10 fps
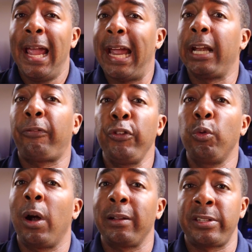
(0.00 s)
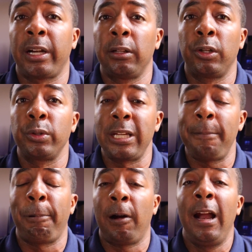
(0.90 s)
And if you want to dig a little
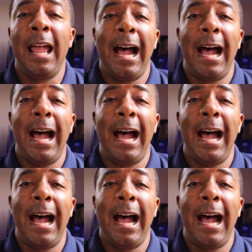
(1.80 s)
deeper,